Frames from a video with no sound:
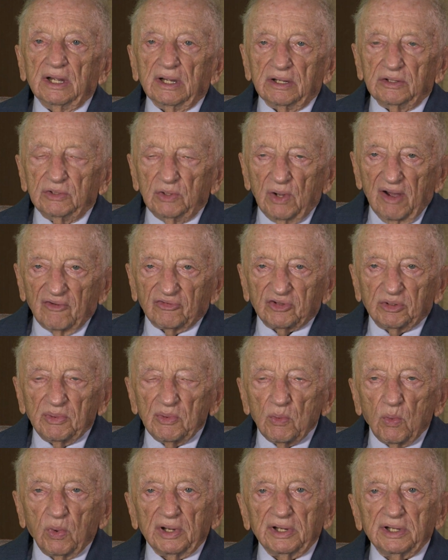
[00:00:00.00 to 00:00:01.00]
You have to be
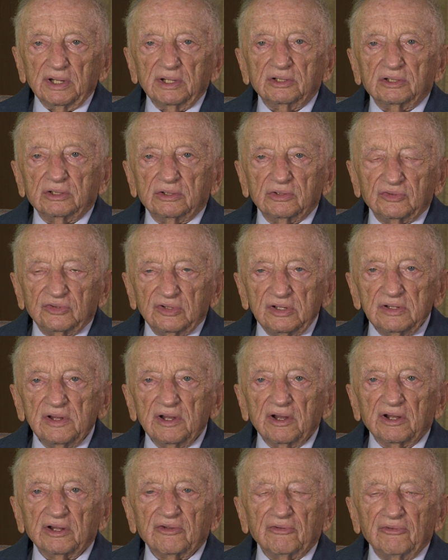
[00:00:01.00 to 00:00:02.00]
willing to see the
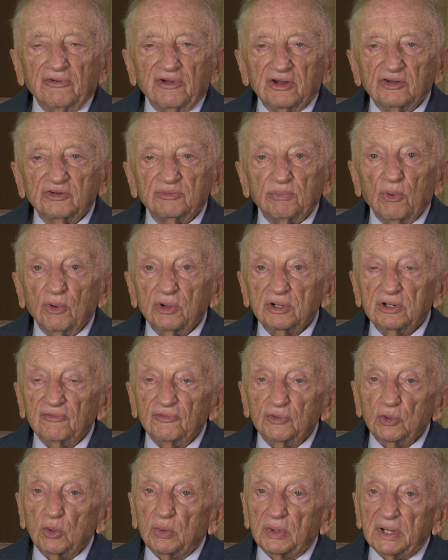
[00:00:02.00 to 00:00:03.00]
other fellow's point of
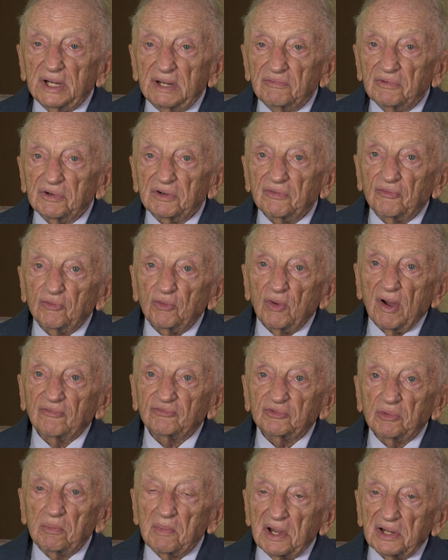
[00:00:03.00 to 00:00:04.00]
view, even if you have
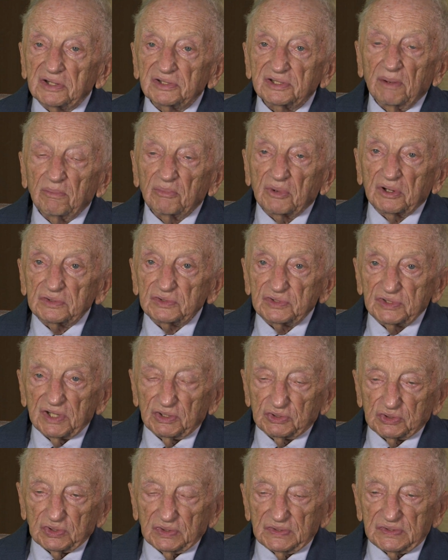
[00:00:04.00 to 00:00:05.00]
to make some
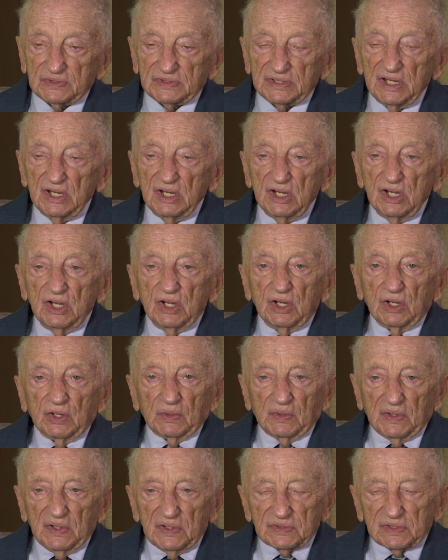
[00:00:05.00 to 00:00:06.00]
concessions.
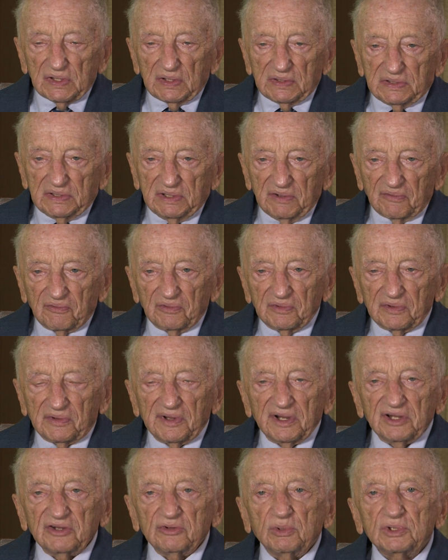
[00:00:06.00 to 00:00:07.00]
These are different
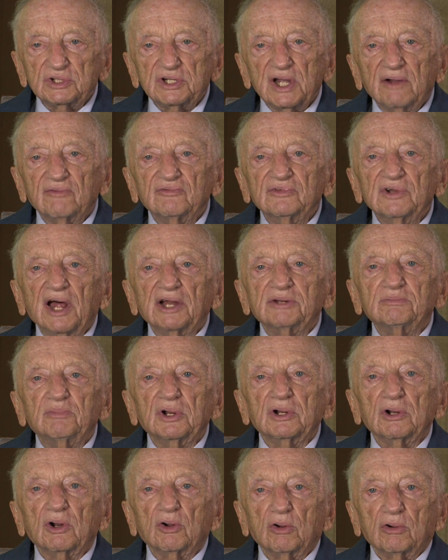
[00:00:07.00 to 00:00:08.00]
things which have not
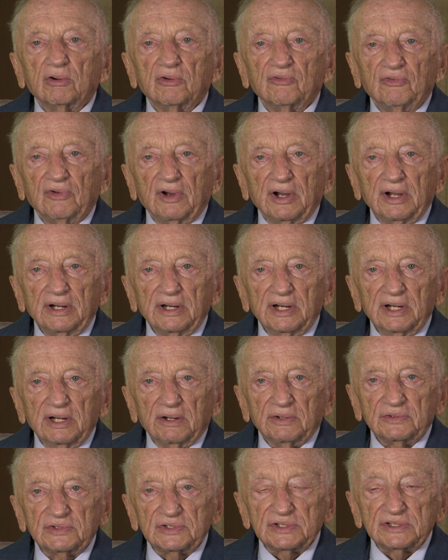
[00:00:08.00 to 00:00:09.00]
been glorified in
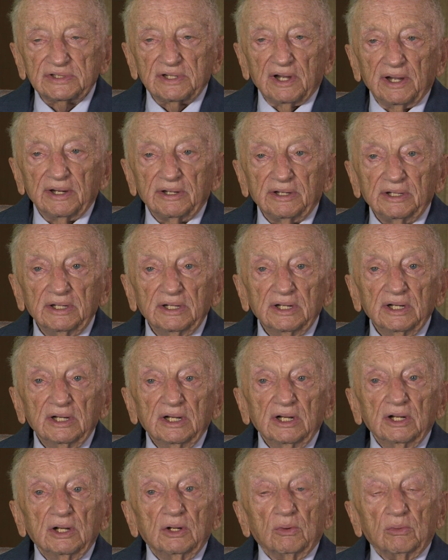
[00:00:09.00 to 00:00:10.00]
our society,
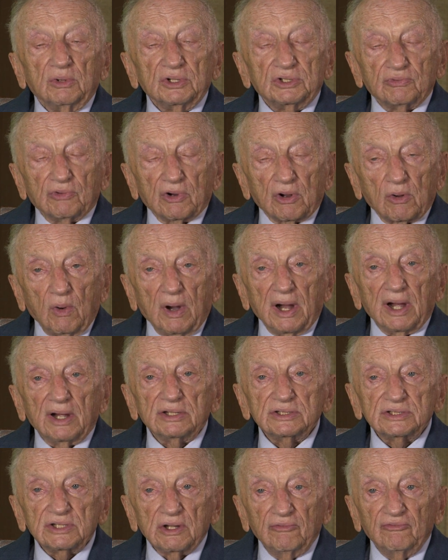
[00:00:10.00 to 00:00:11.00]
which
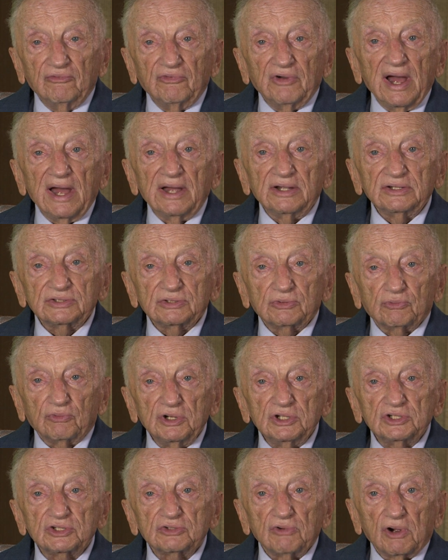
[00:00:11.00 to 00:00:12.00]
requires a vast
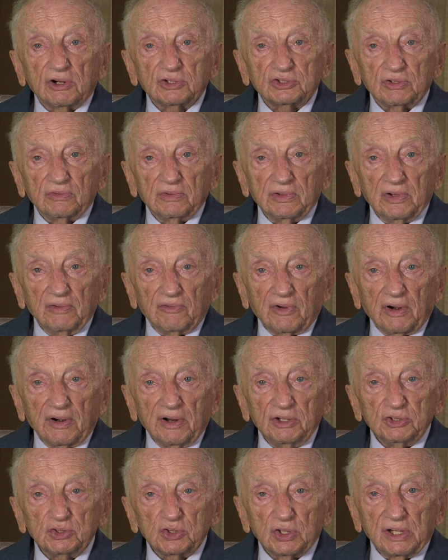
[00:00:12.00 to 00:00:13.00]
restructuring of our
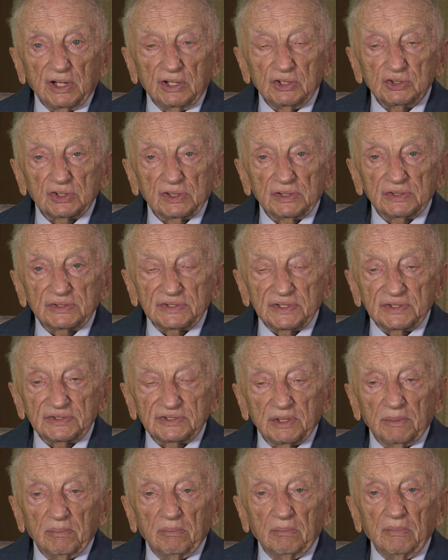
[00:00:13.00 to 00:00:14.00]
educational system.